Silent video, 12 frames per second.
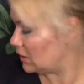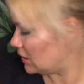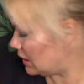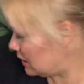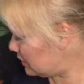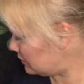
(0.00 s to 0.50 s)

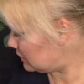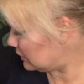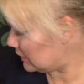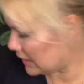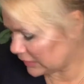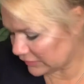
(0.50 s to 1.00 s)
And
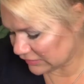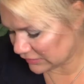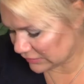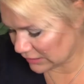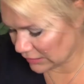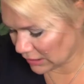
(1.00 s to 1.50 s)

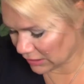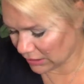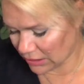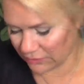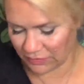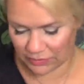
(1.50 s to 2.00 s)
lastly, I
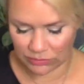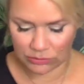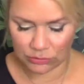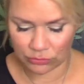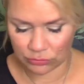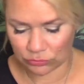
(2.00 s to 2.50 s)
have the
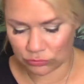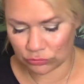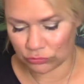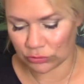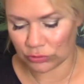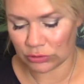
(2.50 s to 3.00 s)

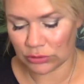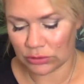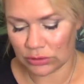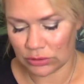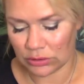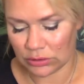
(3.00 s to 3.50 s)
NYX
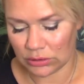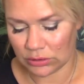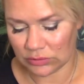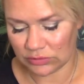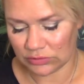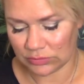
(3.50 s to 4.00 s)

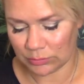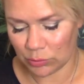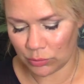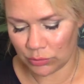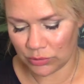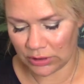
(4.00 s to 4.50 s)

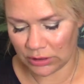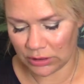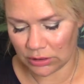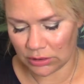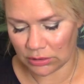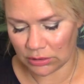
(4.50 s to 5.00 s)
Smoothing
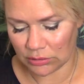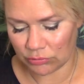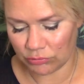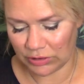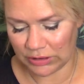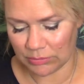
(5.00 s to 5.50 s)

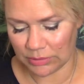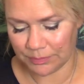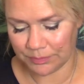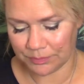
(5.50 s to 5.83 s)
Cream.